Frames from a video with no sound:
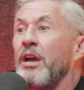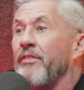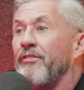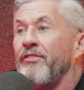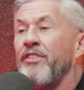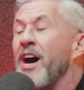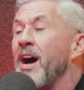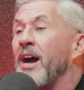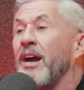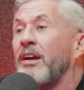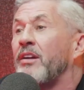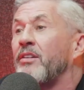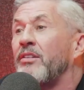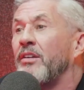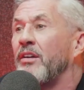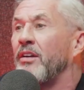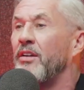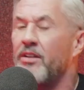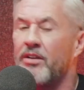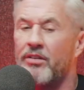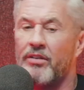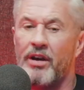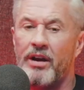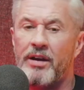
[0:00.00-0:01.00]
Fact.
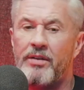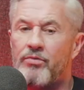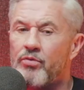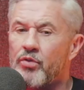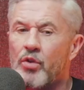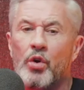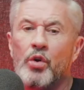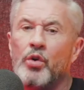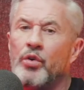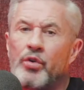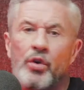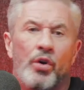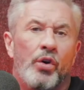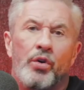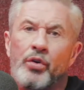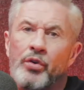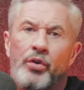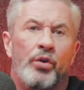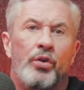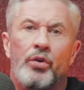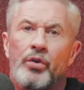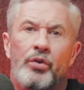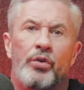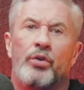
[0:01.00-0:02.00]
Yeah. Right? No,
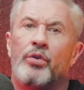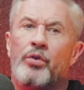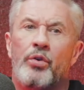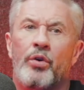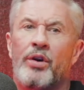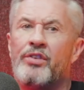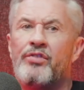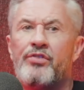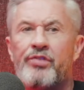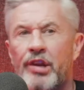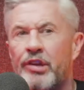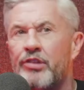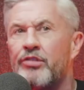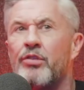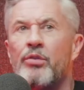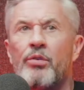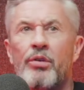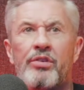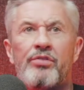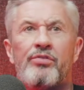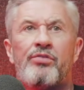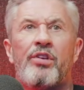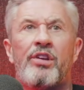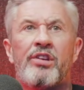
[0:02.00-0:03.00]
interested.
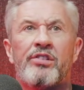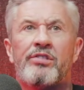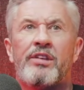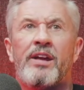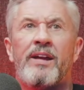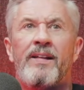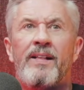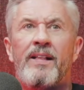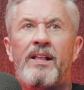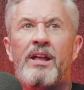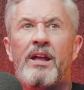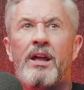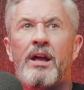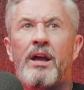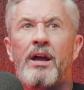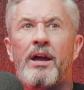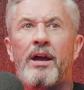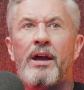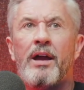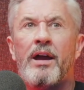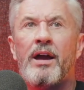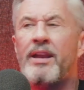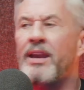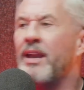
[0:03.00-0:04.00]

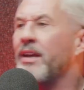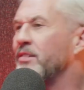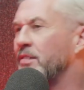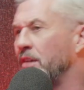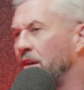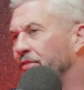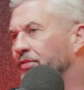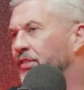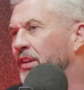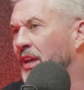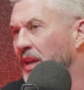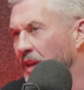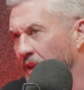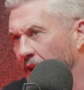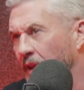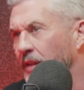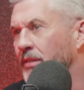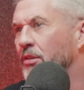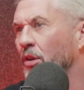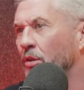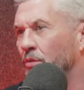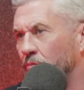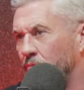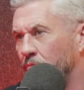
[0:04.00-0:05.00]
And that's enough to get your head
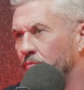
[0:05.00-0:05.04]
down.